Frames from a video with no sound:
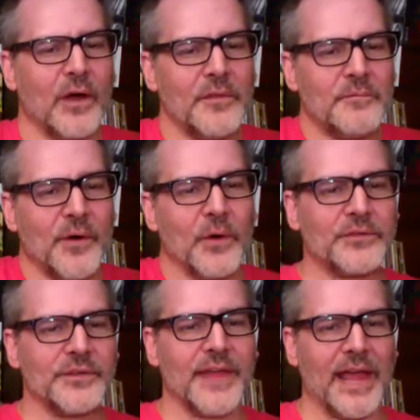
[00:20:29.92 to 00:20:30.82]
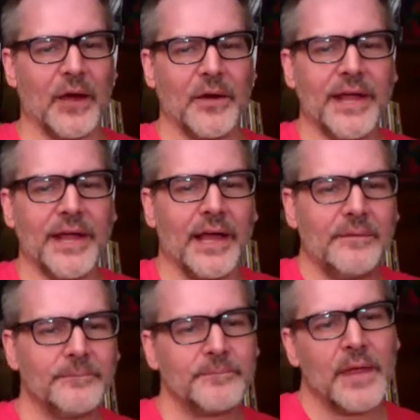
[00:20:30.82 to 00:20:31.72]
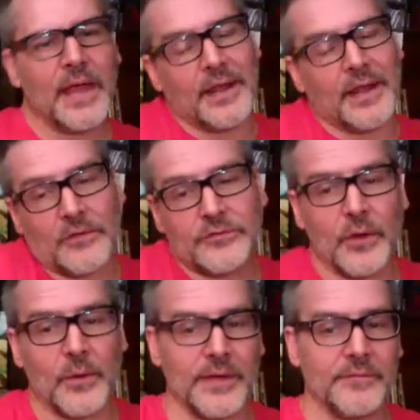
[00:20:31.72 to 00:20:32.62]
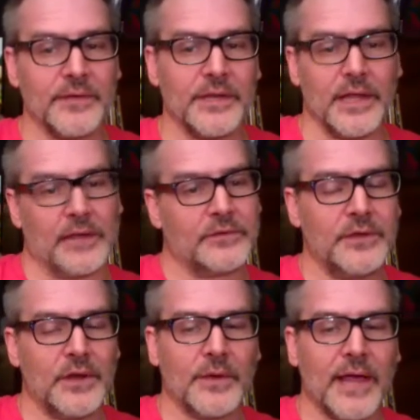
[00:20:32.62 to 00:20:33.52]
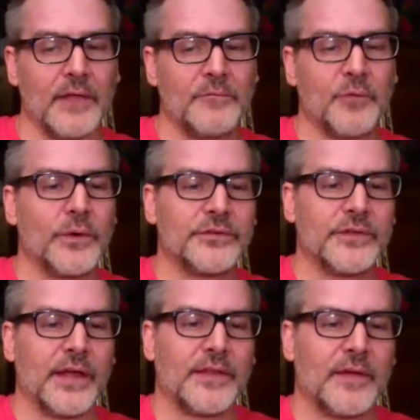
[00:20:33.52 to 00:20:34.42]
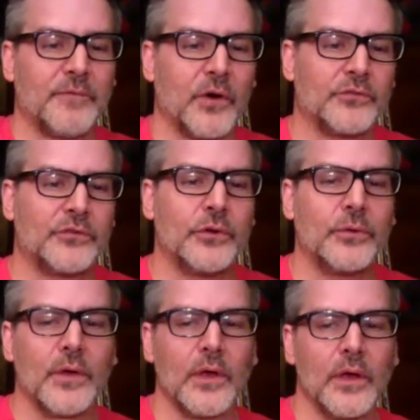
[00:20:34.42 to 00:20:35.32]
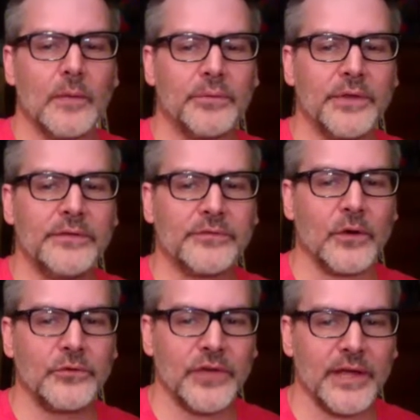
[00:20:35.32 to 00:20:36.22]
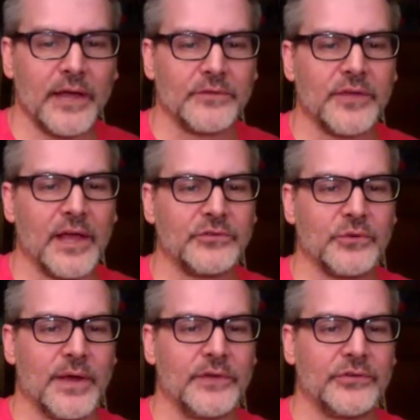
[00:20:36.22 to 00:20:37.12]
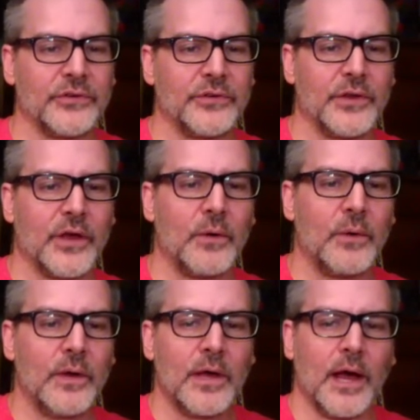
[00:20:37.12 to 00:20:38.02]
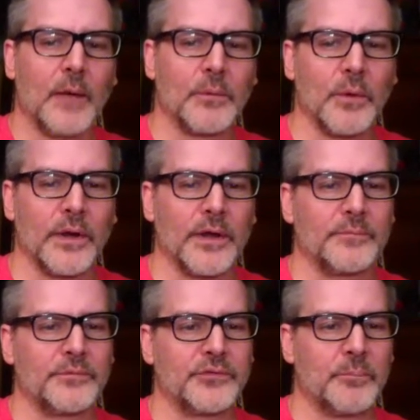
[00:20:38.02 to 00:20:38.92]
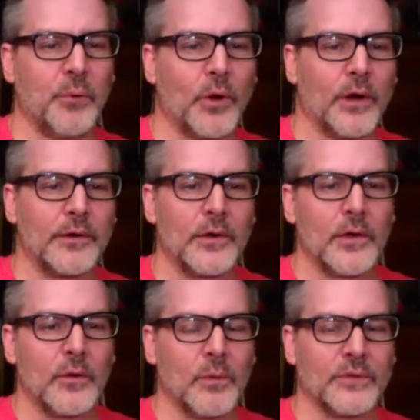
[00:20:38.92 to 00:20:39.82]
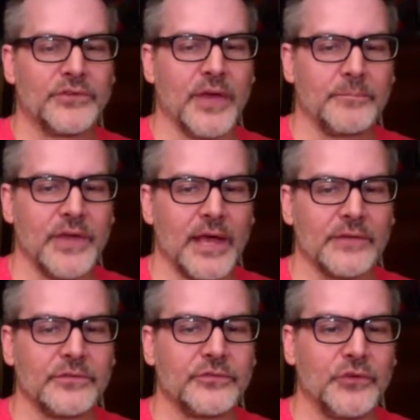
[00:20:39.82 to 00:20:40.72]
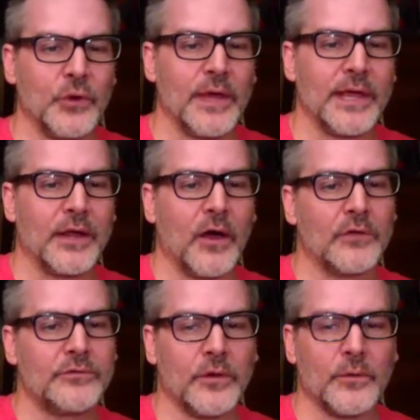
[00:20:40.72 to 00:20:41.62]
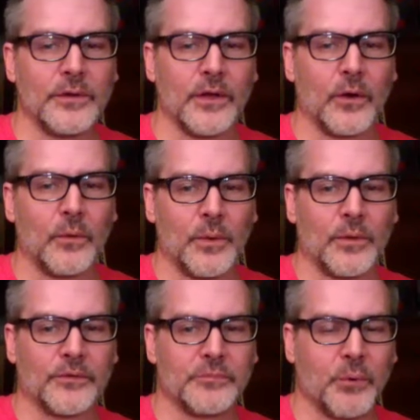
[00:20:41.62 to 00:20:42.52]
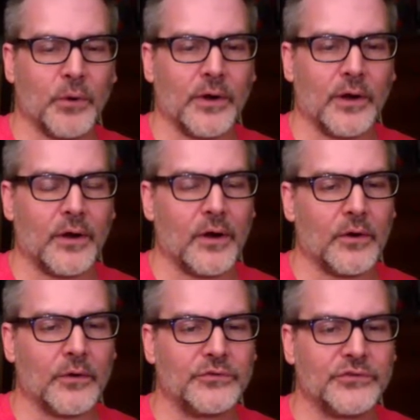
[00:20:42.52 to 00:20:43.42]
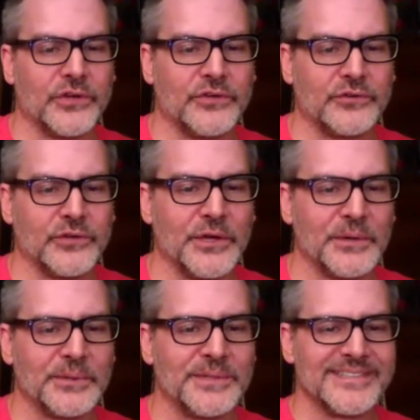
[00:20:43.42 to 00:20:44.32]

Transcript: all the folks in the area, and also even uh, you know California's not that far too. Please go check out Saturation. You know, uh, we want to support what Gemm Jaxx is doing, and also you know we want to support our our own Ginger Lou.